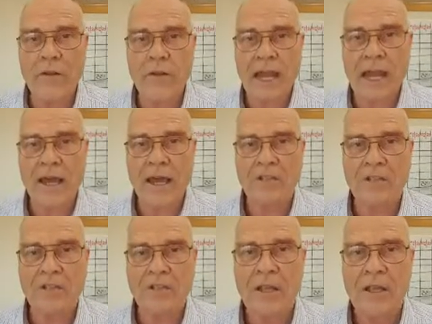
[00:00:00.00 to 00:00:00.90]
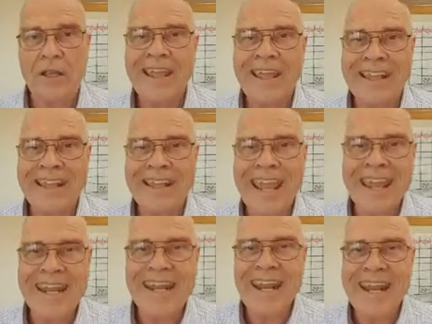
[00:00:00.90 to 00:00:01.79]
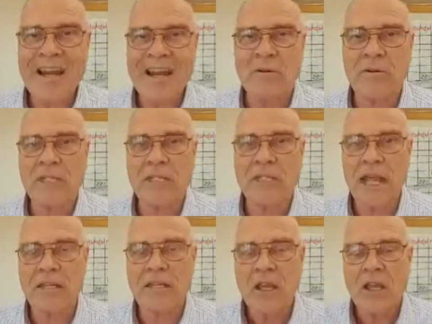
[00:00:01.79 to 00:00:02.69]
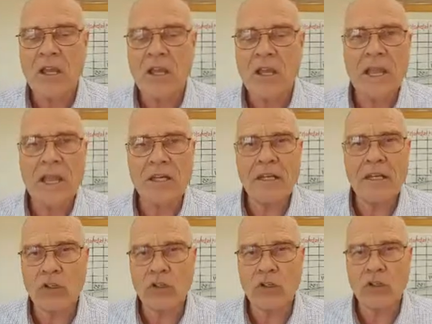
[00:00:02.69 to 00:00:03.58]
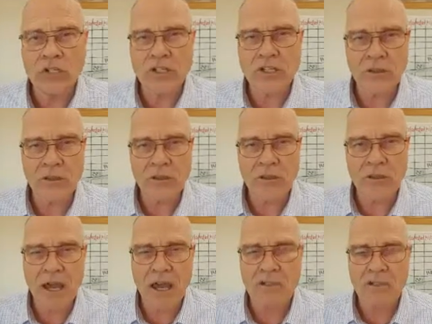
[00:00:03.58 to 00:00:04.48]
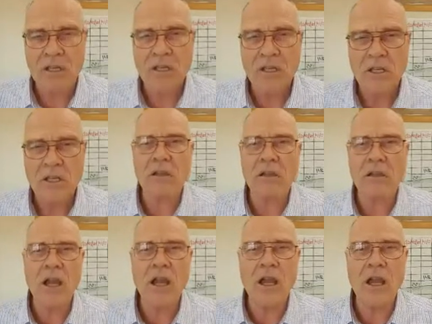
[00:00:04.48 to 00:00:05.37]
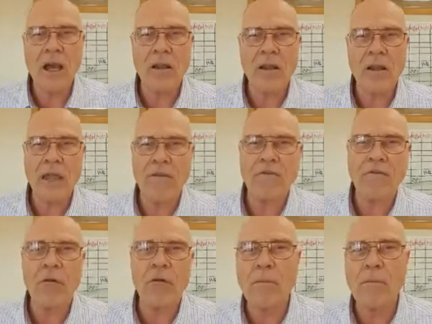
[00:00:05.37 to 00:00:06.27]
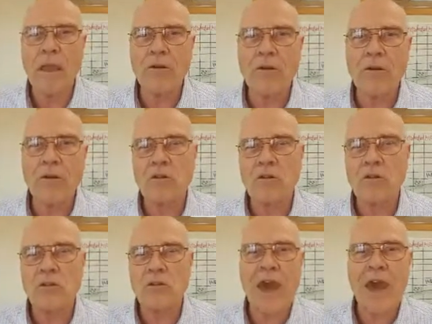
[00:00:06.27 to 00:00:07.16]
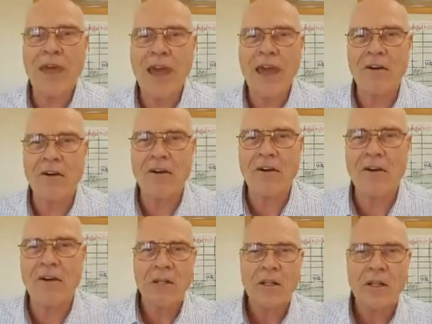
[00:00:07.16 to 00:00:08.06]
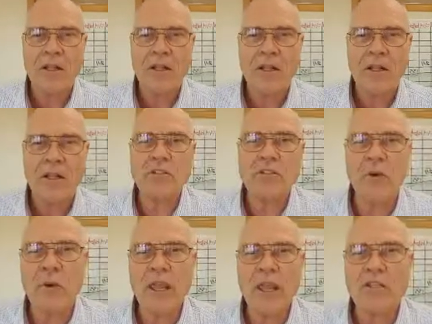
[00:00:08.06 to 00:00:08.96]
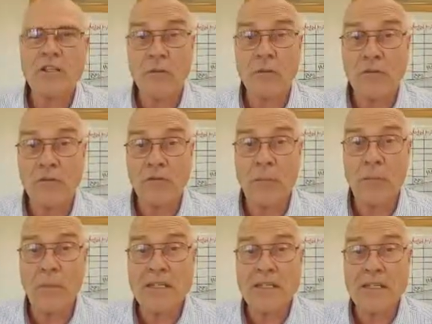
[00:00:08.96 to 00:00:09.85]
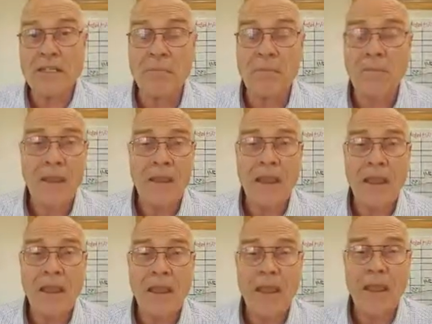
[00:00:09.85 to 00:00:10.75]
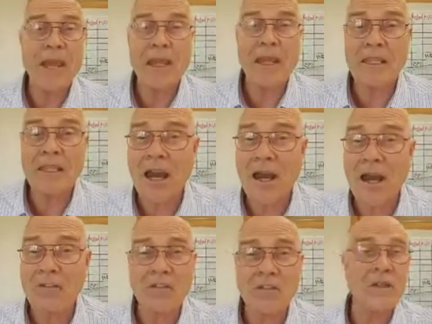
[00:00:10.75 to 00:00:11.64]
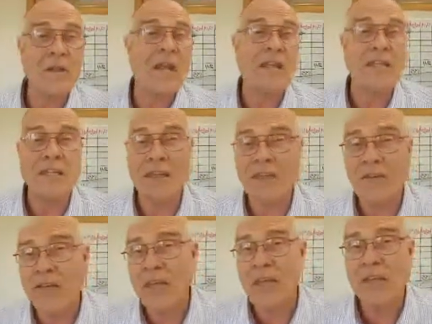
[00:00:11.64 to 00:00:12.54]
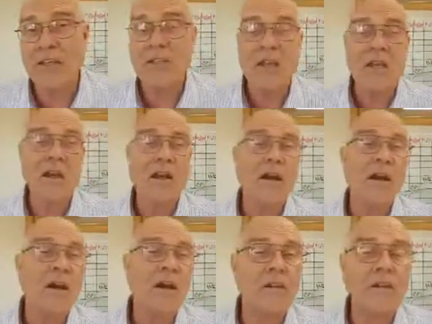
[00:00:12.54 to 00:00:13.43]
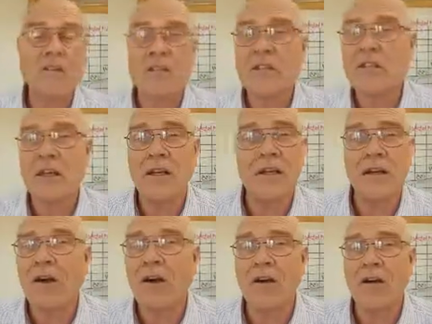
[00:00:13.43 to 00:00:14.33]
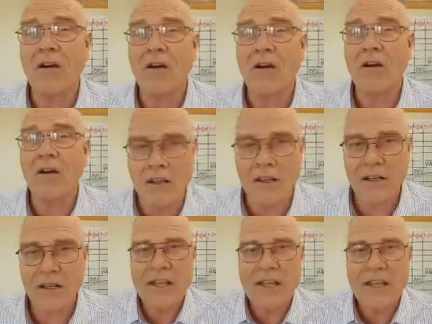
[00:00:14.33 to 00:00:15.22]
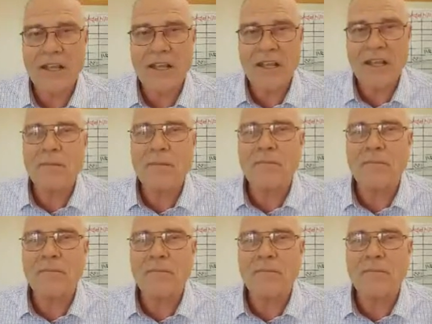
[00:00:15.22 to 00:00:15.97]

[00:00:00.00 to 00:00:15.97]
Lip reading: we're there at the house. In 8 hours, guys, we had to trash out this house. We're talking about a 4-bedroom, 2-bath house that was a ranch with full basement, and we had just all kinds of stuff.